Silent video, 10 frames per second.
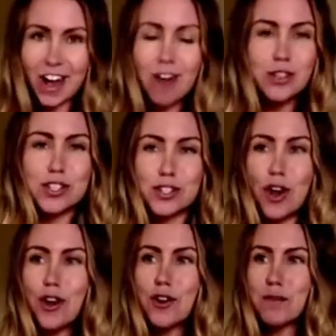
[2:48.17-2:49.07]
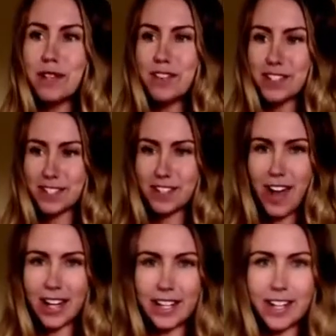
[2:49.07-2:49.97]
was so oblivious to
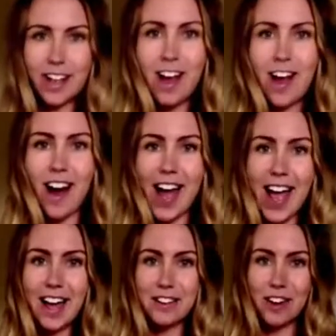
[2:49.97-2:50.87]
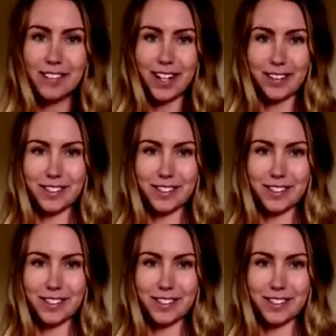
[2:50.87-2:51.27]
cycling. I had not